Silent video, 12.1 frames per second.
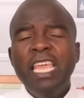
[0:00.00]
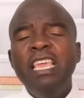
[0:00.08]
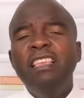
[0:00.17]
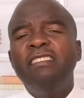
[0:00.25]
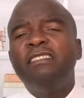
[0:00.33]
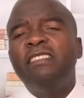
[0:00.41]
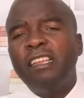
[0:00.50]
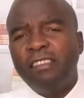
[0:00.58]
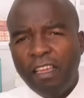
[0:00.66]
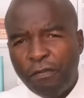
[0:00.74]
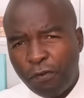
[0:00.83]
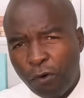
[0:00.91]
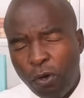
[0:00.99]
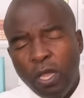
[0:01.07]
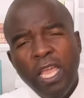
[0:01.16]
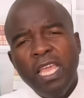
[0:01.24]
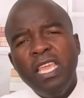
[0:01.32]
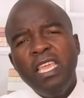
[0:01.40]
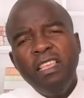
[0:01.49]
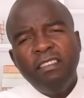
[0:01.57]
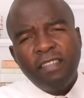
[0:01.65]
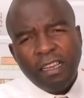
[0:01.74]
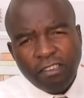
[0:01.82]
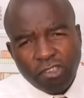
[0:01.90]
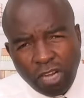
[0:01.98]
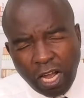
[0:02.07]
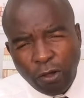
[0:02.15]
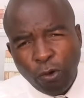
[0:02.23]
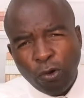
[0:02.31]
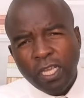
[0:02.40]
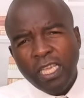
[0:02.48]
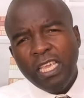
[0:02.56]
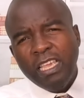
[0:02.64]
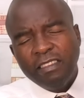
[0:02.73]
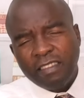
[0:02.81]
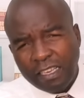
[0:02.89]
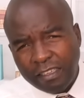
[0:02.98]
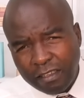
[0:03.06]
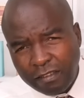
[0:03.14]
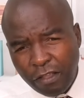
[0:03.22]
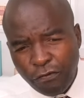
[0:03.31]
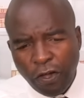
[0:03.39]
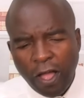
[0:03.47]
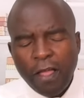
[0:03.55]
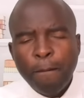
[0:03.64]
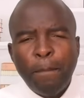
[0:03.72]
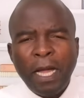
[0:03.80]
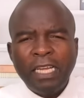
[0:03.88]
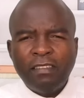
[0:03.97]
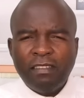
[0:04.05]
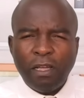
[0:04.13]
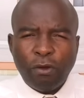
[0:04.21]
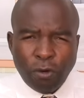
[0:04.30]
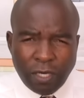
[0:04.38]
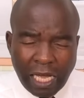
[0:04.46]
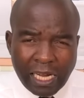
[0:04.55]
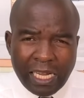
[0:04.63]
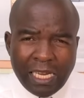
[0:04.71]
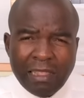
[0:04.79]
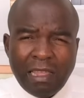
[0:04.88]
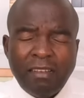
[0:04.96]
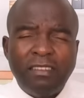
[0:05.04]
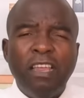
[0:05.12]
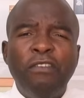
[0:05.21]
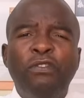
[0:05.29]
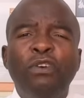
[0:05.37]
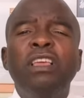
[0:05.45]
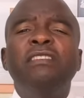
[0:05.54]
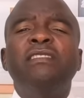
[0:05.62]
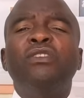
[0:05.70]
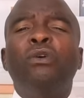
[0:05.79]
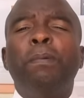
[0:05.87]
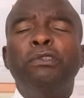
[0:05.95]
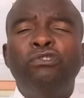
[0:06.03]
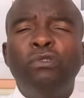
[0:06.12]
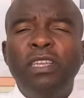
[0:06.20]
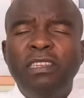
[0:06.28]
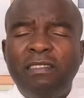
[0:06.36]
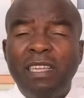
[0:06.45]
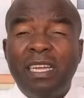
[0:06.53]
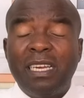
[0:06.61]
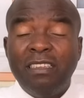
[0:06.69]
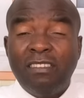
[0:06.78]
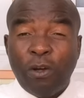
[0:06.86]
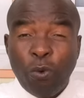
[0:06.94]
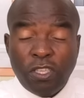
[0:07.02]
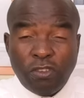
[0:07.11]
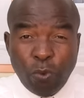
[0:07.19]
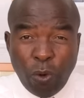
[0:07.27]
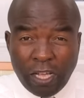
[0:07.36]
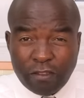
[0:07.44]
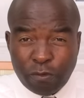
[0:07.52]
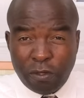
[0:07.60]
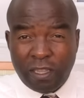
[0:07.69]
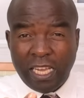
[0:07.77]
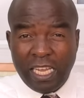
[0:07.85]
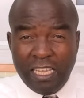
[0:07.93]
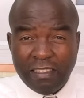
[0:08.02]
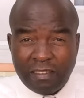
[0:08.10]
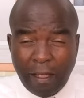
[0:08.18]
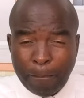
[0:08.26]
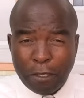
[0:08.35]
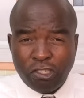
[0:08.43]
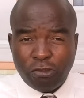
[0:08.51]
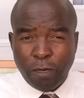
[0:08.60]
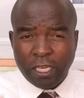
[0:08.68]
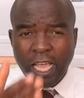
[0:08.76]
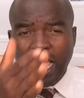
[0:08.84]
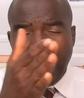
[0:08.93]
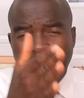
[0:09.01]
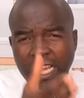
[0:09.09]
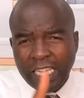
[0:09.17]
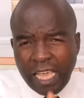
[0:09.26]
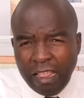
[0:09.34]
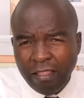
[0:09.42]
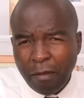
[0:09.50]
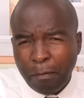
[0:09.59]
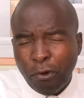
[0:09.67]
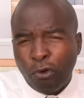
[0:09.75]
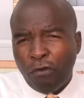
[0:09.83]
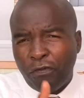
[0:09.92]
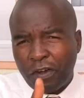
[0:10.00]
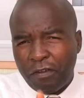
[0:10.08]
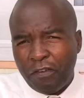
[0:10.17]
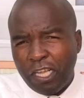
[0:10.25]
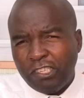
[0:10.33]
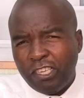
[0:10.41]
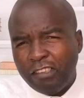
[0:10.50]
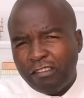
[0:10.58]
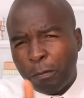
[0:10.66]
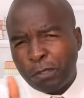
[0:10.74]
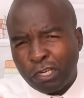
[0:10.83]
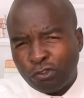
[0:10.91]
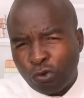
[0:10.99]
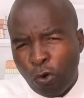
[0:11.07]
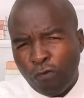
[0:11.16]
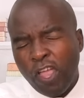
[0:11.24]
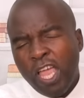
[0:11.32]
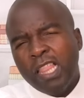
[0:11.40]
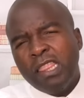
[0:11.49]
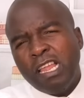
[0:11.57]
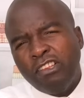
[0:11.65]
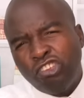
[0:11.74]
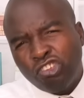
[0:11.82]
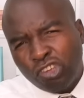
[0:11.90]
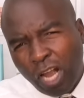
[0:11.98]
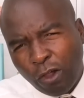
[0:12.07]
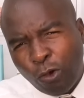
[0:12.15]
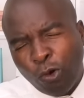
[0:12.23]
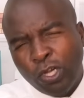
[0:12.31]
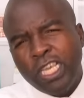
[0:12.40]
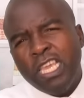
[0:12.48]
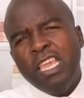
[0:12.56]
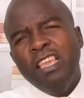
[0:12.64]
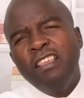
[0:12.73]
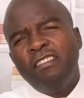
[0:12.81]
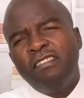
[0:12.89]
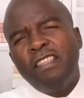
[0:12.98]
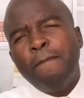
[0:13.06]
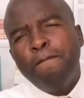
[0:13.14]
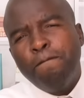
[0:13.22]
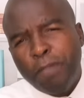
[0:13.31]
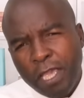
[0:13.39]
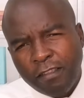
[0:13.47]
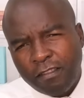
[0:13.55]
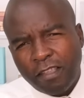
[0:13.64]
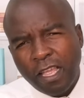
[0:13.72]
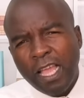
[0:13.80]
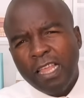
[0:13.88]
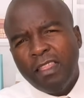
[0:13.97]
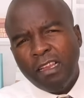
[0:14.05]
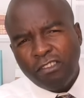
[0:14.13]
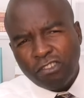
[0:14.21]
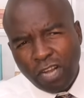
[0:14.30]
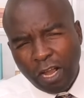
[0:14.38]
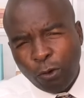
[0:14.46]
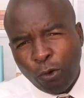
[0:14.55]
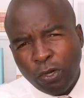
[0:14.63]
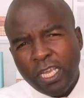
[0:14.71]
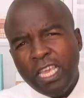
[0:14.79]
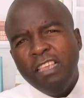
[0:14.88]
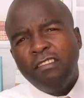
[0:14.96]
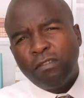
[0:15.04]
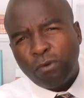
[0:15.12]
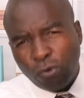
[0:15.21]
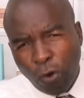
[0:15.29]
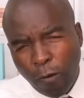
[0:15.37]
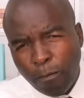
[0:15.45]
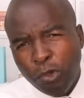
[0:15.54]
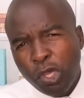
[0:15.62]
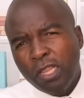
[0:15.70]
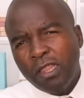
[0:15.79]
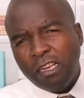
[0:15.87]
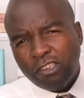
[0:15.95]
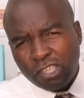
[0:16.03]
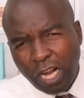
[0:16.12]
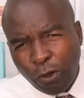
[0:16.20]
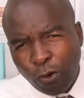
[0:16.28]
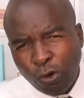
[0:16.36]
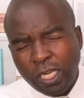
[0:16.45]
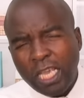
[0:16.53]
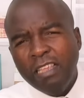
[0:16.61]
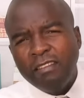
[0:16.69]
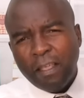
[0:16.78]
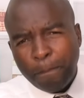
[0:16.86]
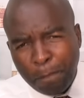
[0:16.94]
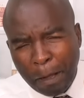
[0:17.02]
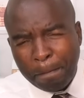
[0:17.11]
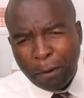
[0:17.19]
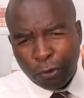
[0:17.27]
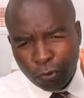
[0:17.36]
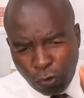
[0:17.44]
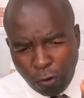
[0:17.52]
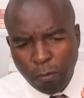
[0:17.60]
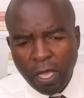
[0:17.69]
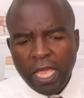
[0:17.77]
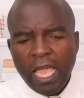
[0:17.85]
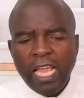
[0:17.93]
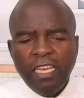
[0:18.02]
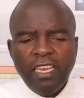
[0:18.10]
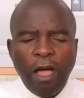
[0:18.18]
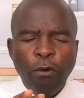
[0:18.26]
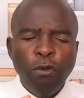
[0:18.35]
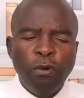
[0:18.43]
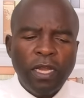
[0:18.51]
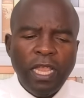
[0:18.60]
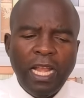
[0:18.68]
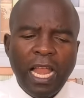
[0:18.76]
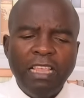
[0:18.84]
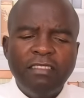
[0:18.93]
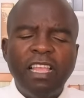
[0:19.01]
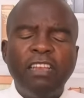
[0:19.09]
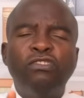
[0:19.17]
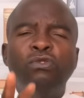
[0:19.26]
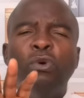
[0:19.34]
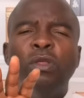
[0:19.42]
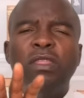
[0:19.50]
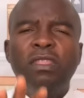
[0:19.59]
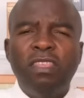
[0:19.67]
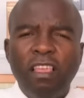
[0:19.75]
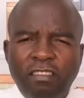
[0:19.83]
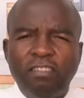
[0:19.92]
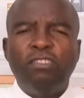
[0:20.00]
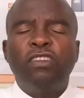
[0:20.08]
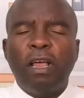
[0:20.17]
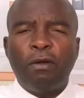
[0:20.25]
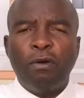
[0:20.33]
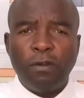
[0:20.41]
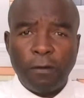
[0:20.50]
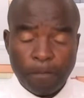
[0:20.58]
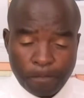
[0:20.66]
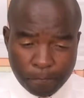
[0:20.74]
is the devil. He is the dragon, he is the deceiver, but secondarily the devil is an opportunistic creature which works with an establishment. And in the book of Revelation chapter 12, the dragon is the beast, the dragon is Rome, the dragon is the papal Rome. And now you realize that, you know, this dragon